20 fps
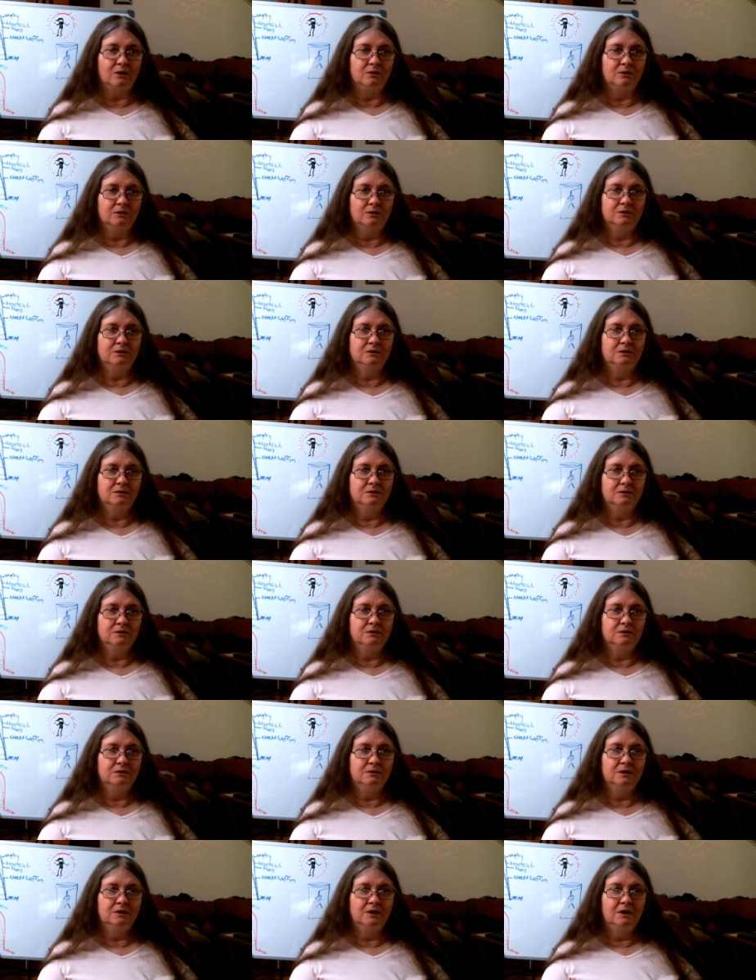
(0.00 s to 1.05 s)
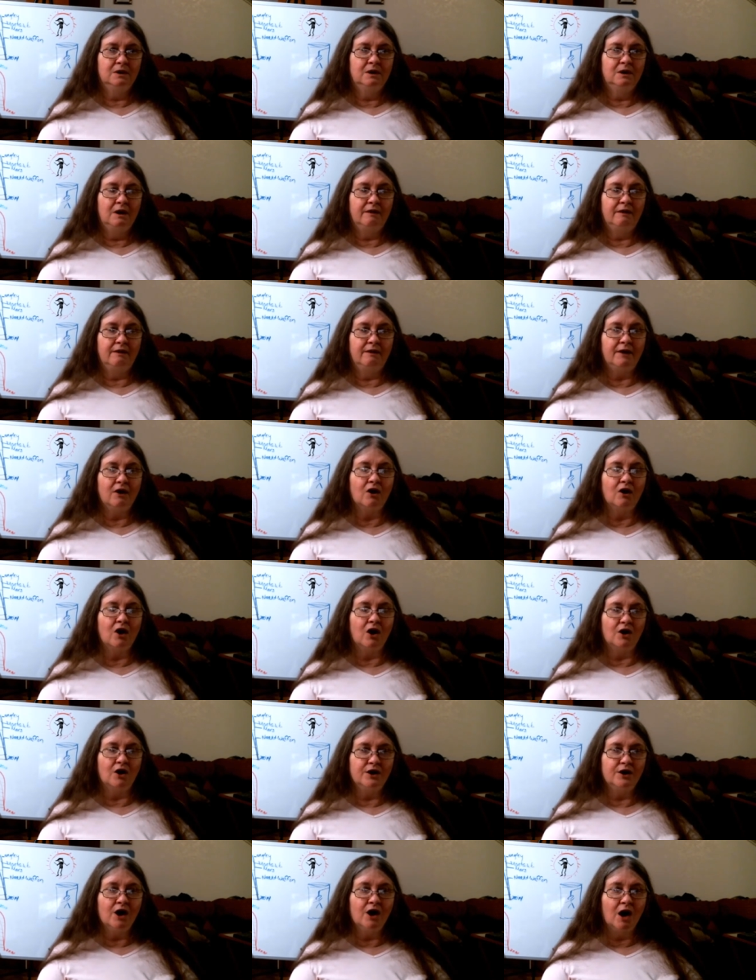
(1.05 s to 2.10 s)
Draco.
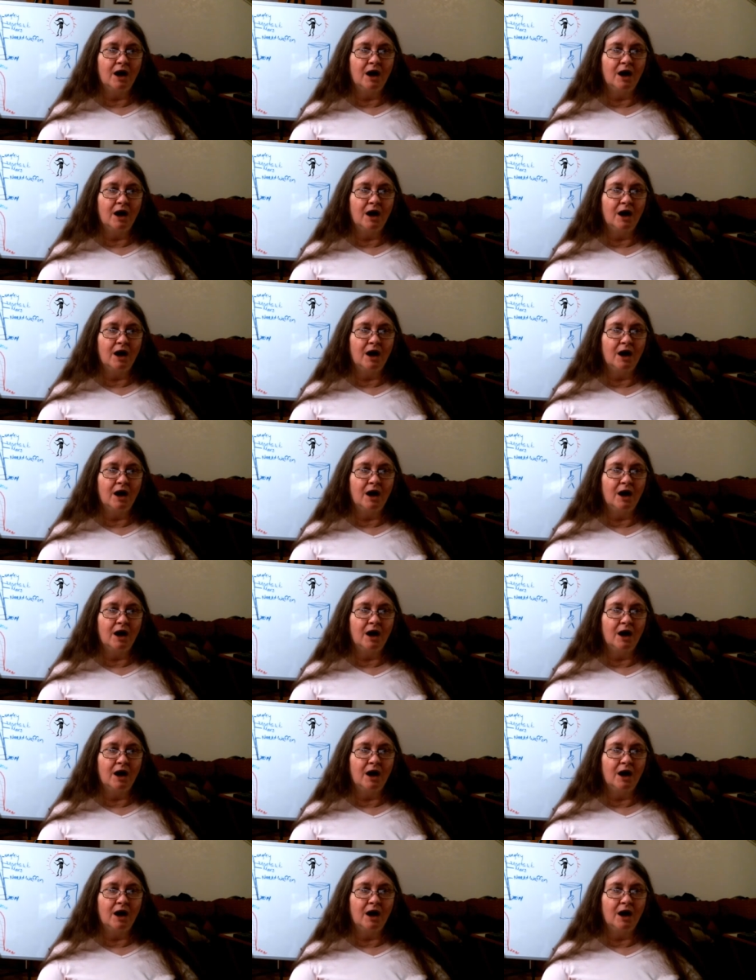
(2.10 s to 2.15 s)
There